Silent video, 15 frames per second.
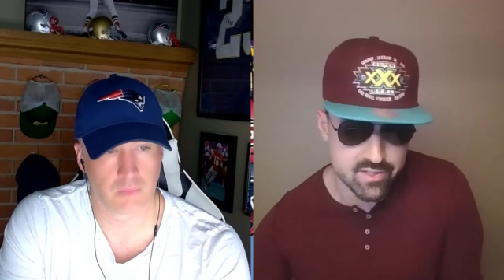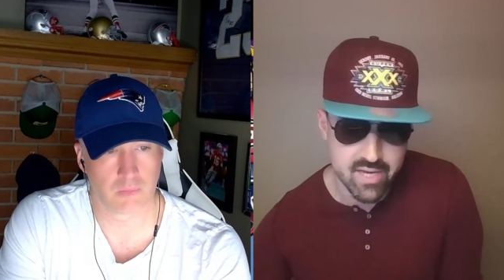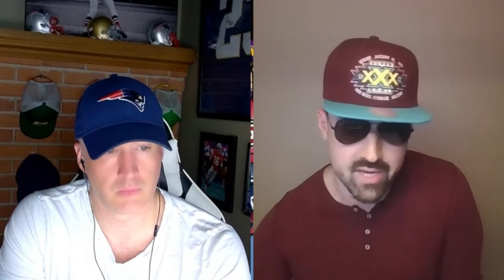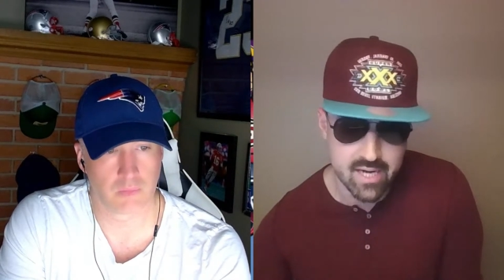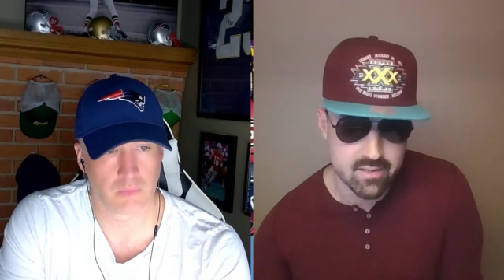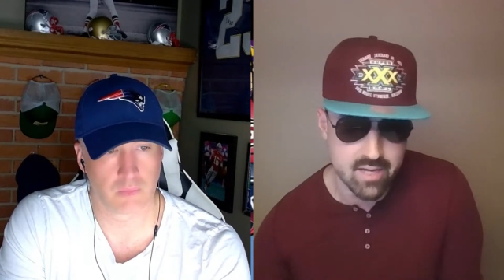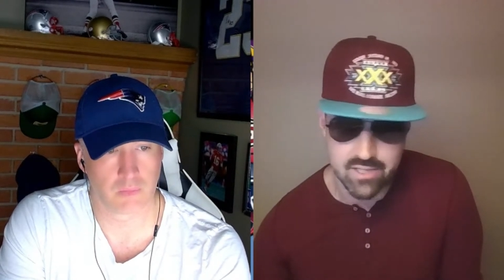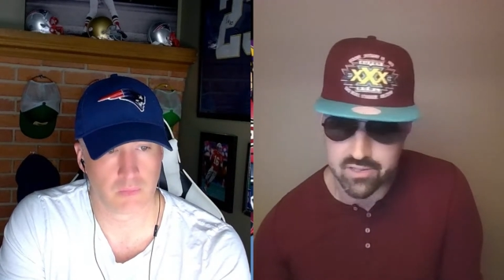
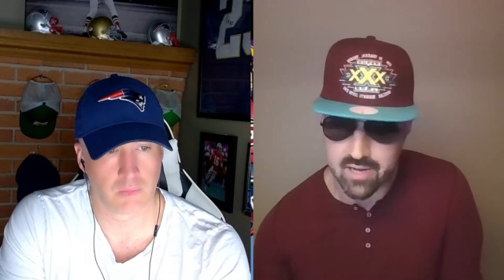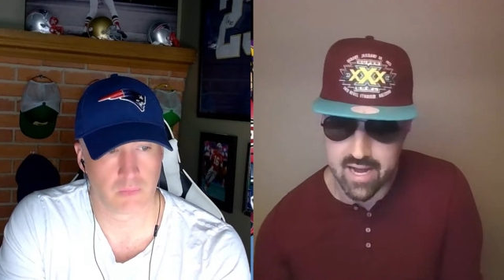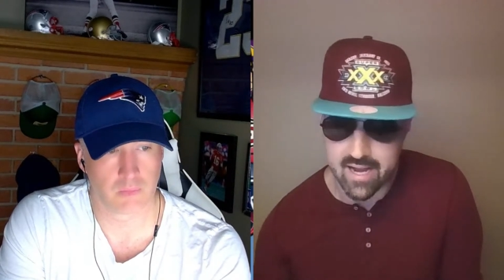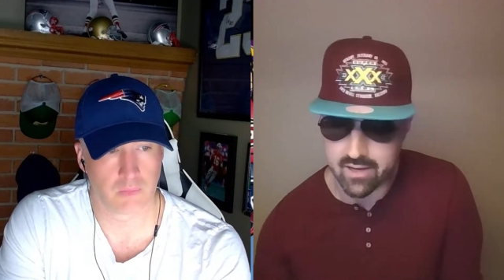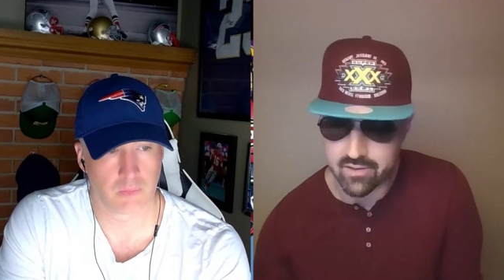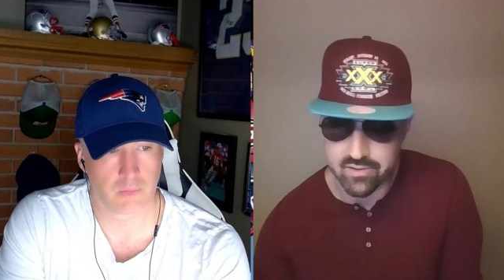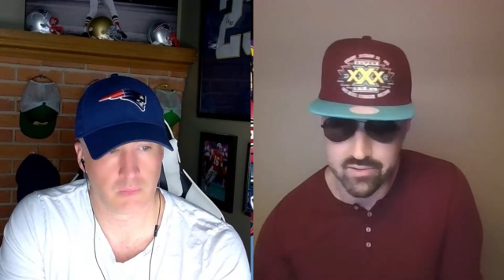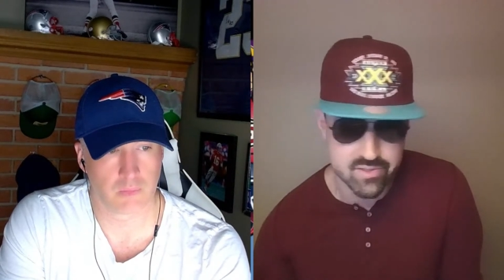psychological
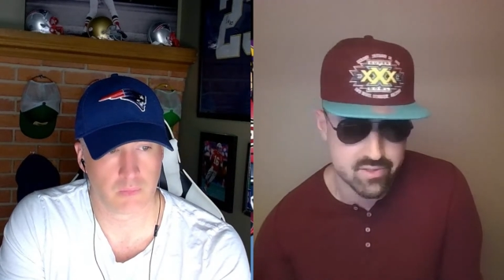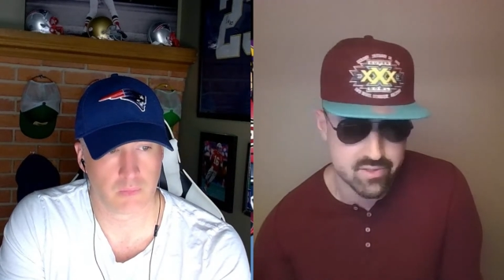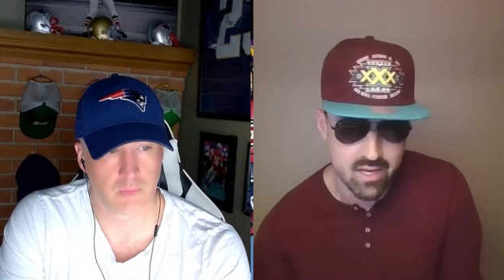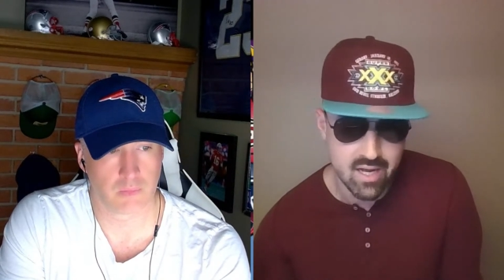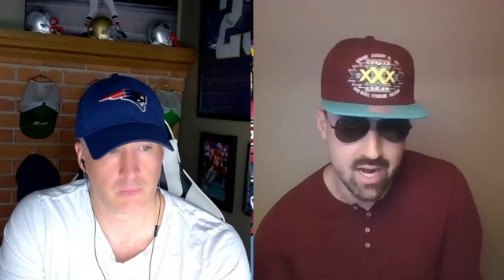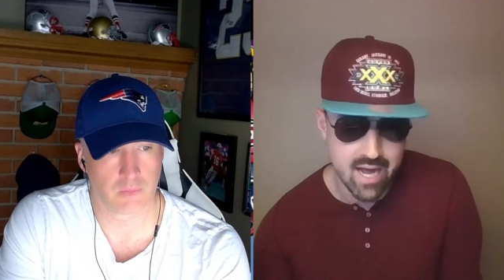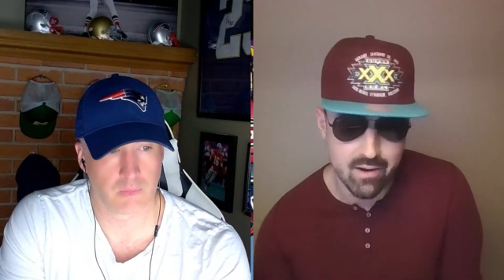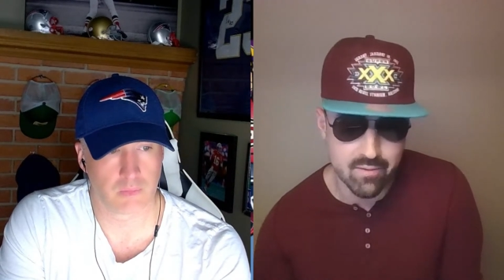angles,
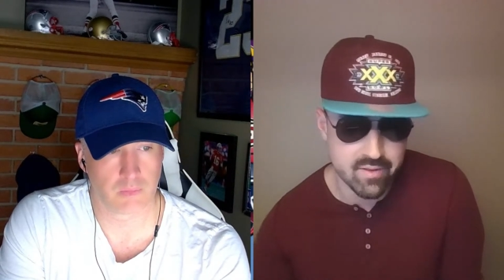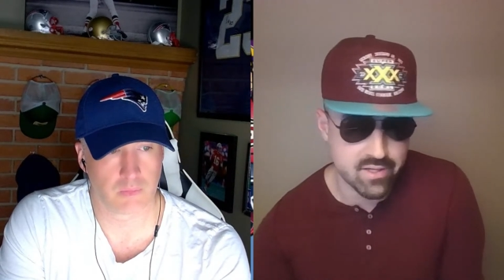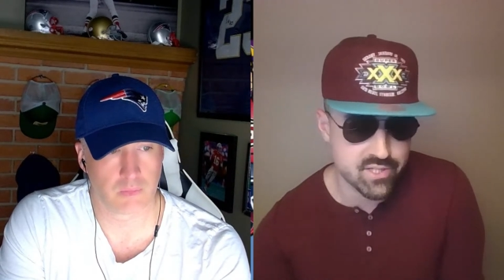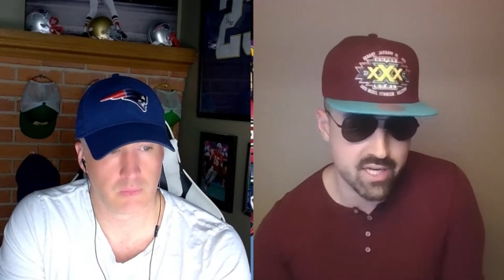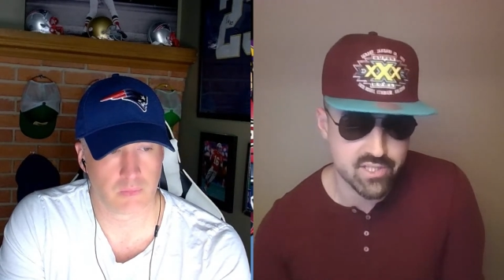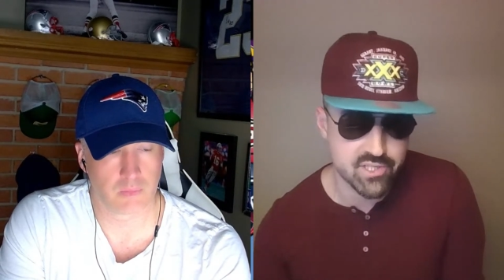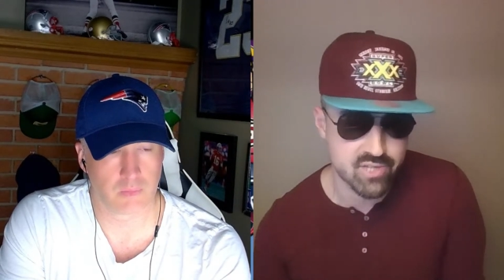I don't think the Jets